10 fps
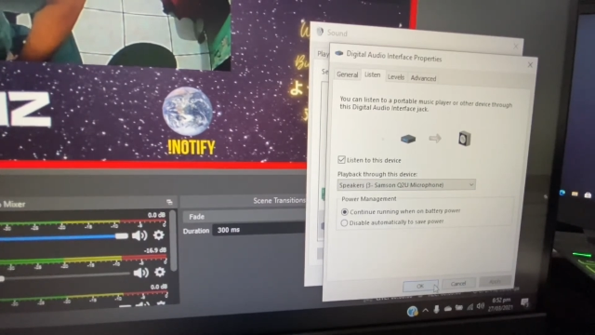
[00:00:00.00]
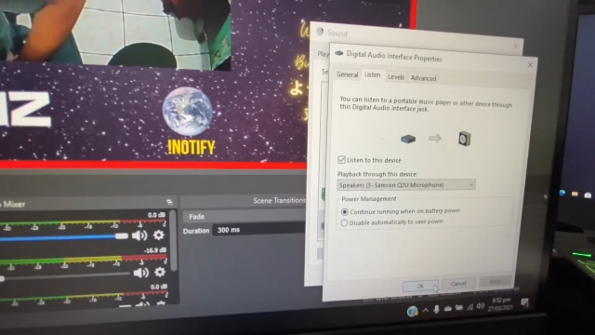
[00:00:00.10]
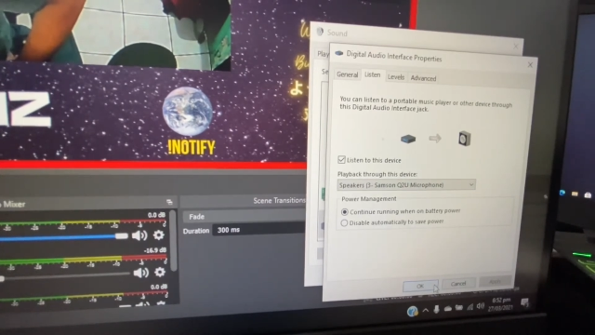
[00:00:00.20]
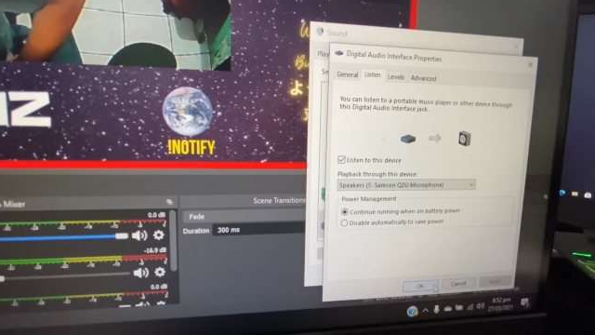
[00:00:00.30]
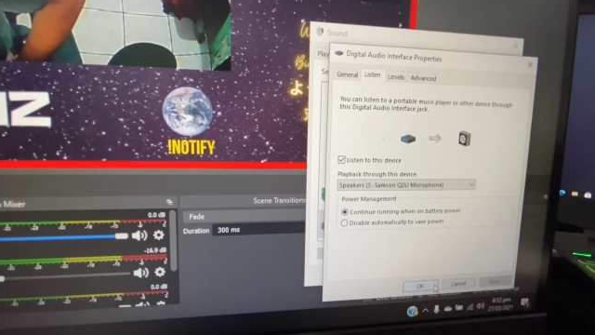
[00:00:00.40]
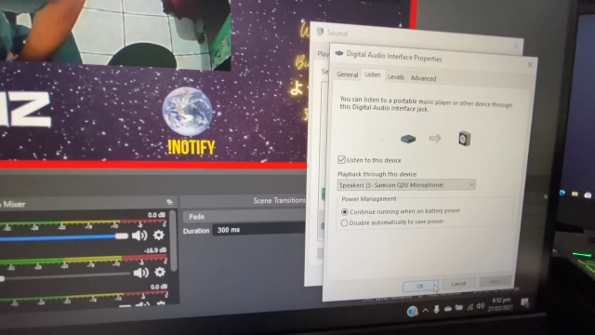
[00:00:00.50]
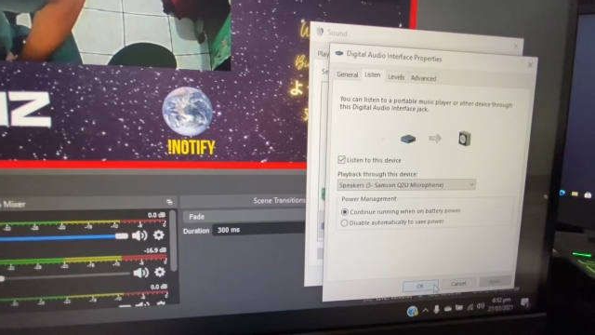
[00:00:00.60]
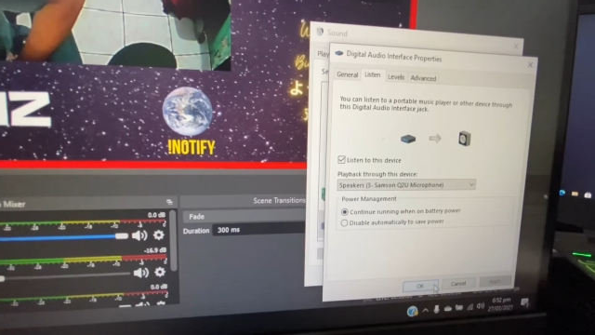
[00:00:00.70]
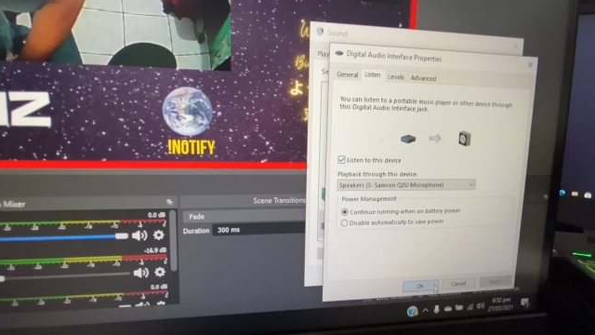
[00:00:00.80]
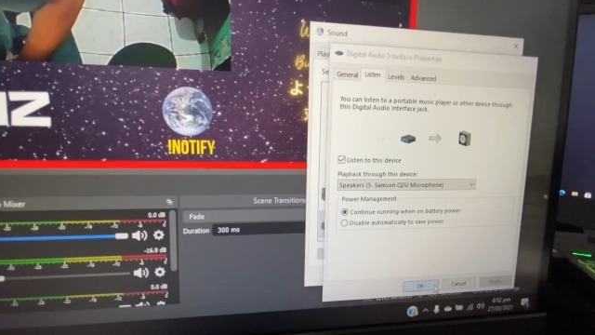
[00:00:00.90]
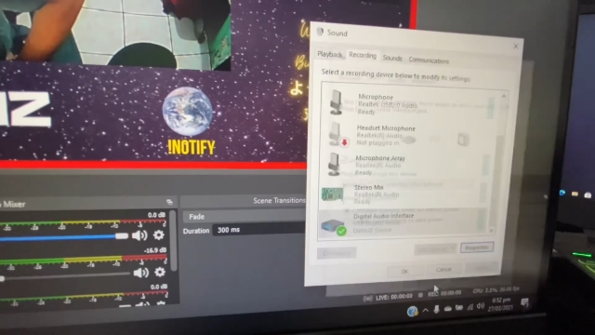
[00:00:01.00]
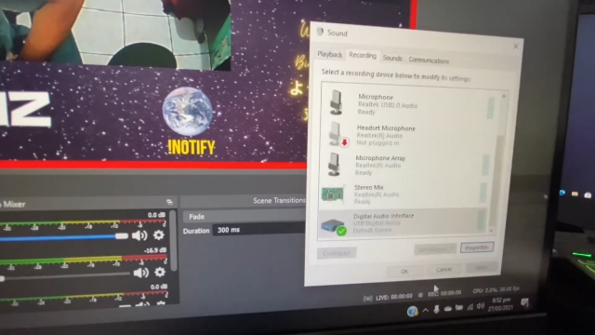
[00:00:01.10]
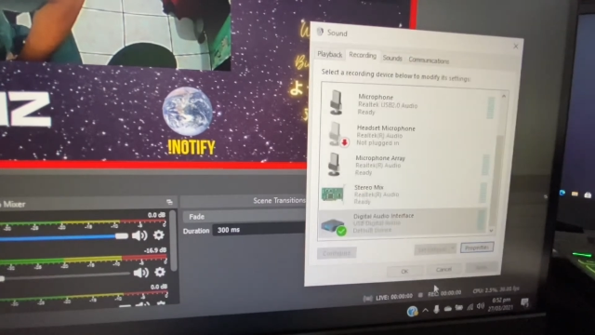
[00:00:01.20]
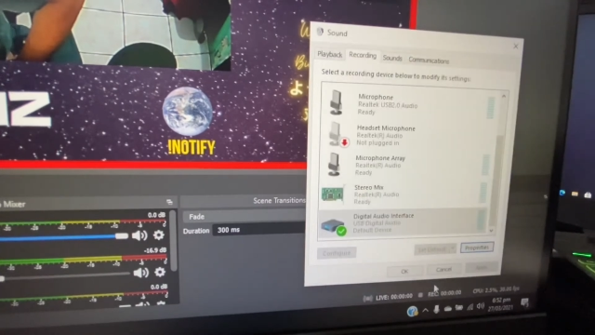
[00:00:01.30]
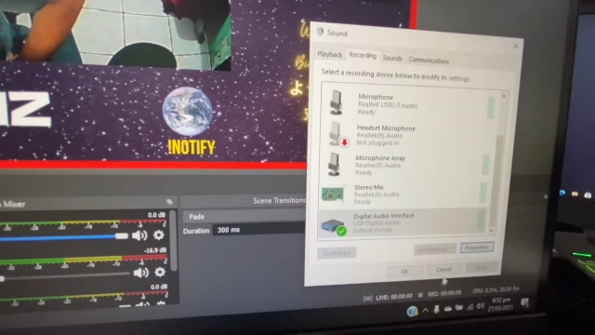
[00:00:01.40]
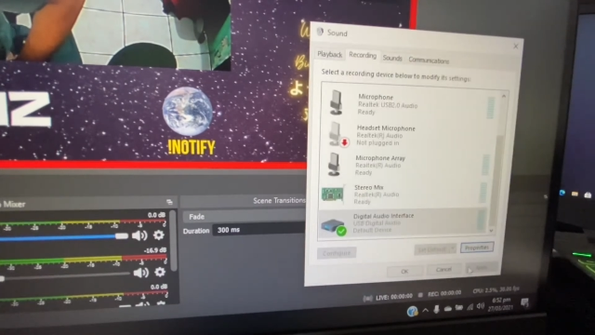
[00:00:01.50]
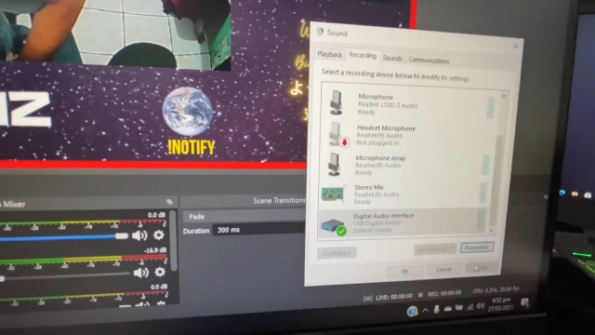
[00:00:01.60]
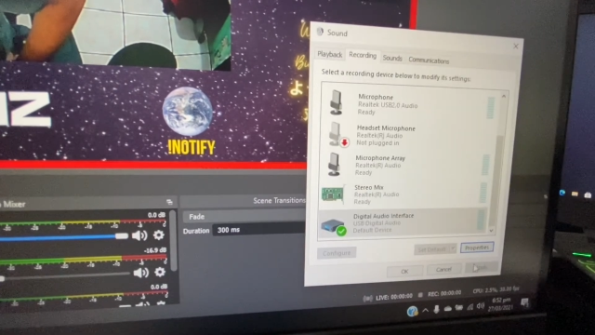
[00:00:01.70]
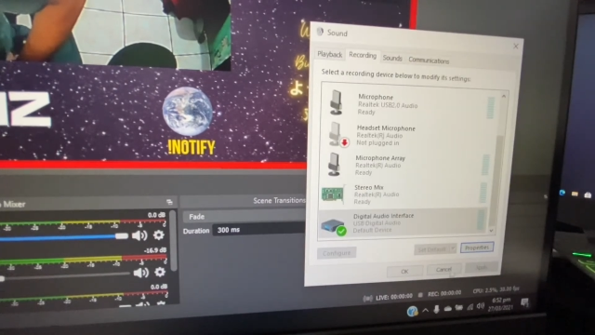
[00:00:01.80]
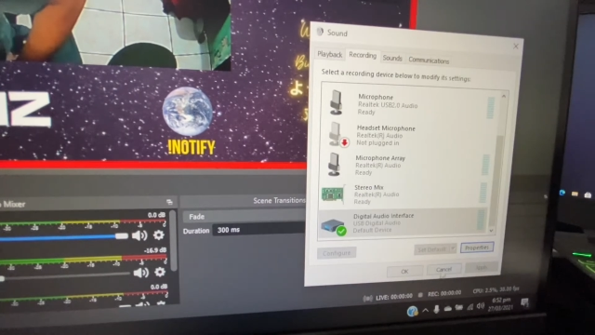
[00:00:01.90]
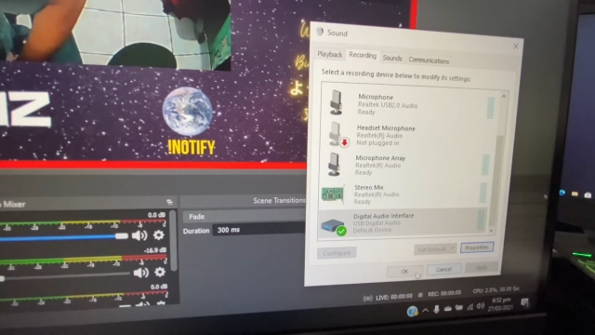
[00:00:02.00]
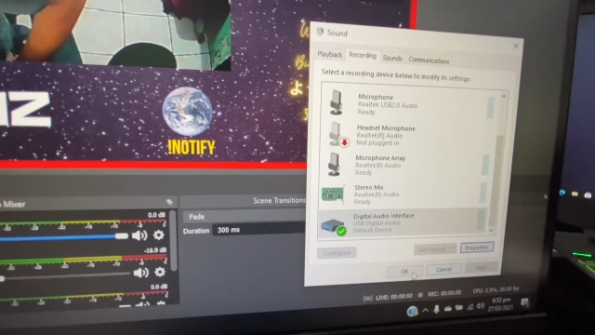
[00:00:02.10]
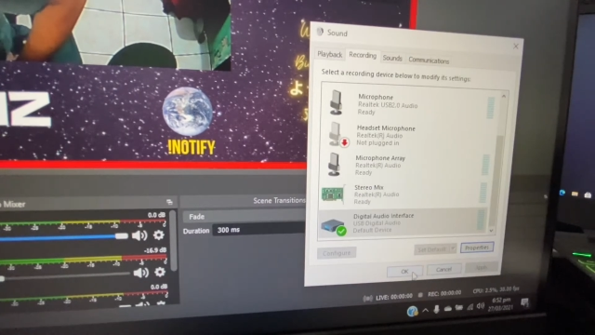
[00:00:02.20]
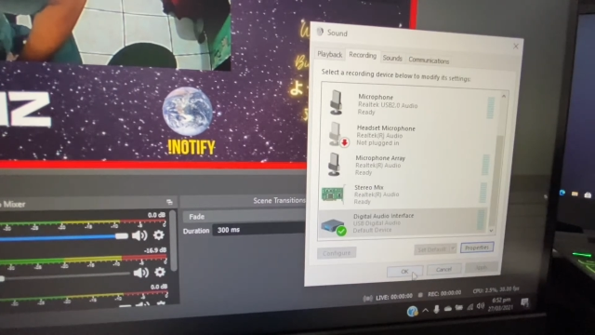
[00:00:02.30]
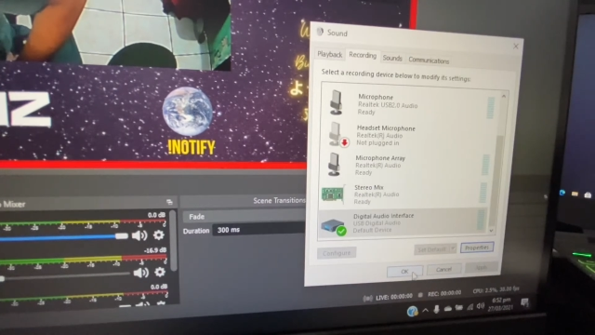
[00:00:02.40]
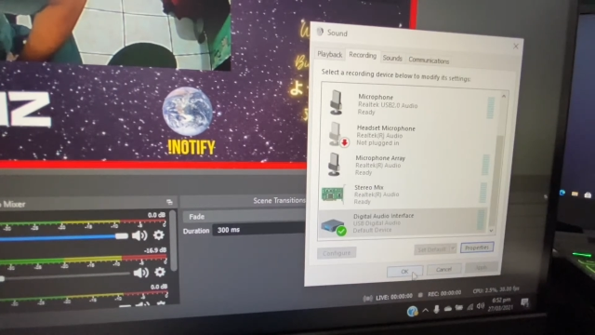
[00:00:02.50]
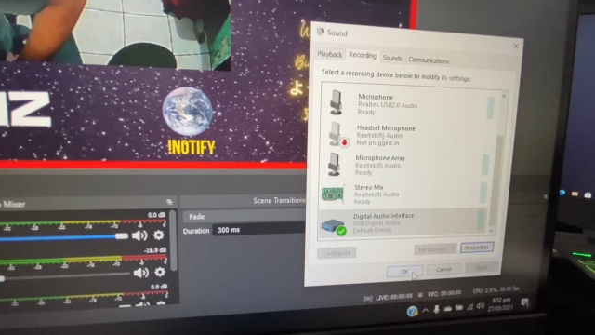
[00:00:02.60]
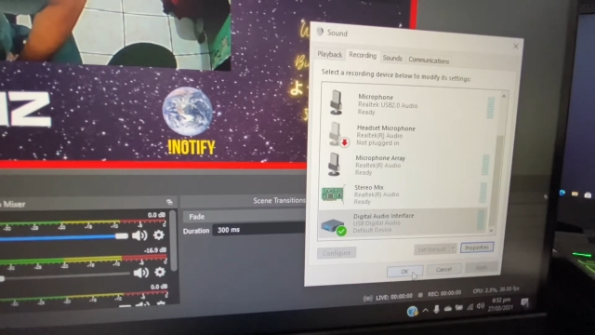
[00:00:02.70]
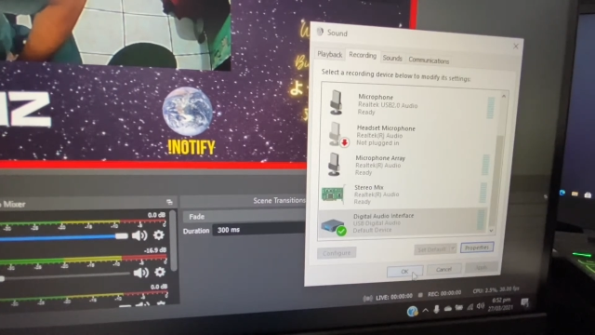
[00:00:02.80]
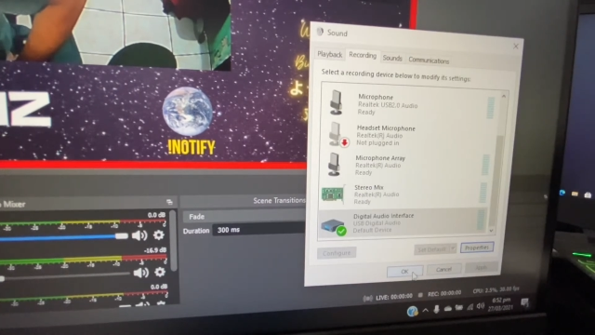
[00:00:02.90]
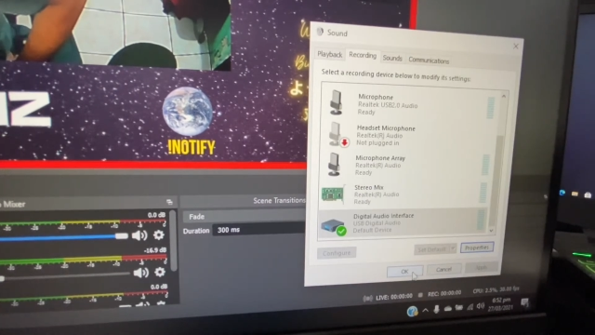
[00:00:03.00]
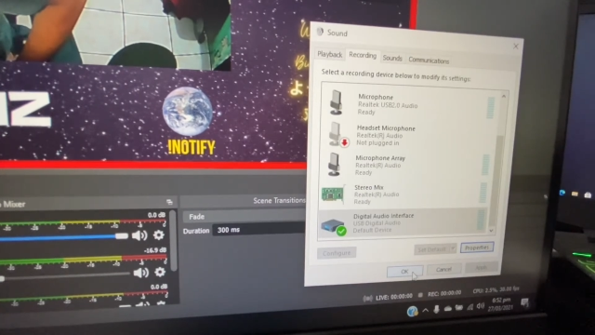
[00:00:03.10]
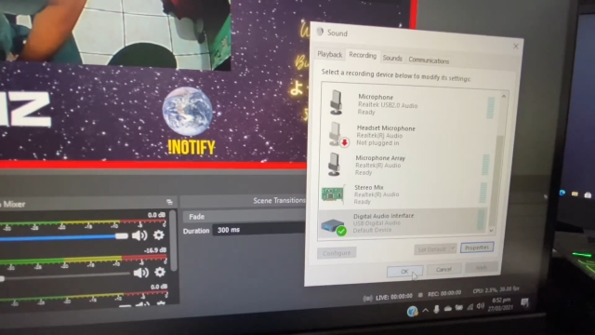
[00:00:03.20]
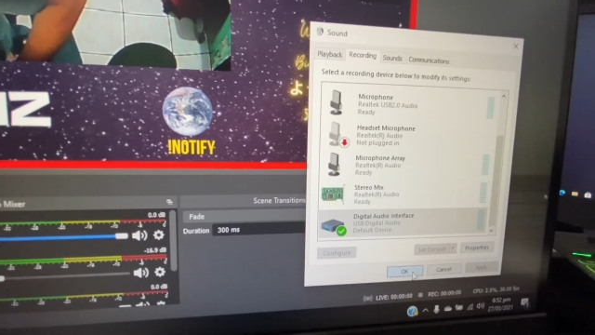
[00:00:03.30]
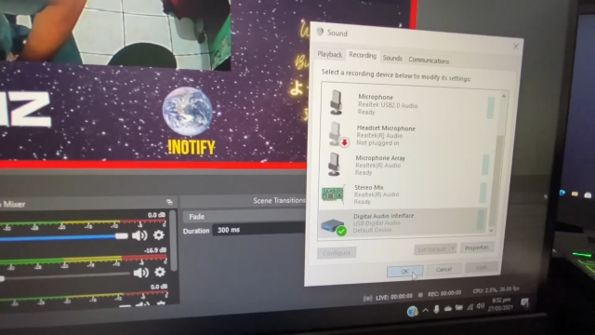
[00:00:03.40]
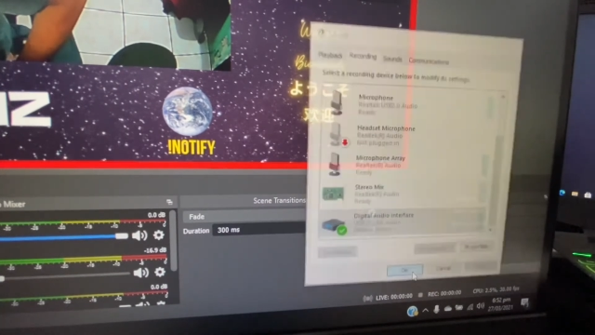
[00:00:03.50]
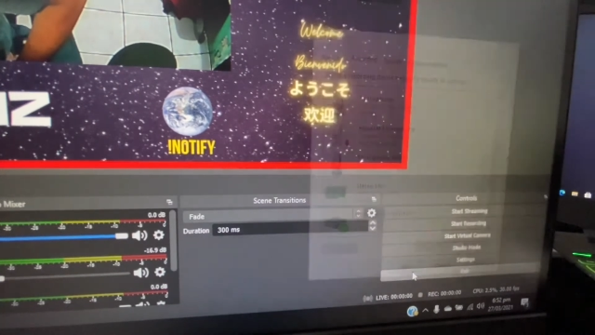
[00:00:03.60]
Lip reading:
(no speaker visible)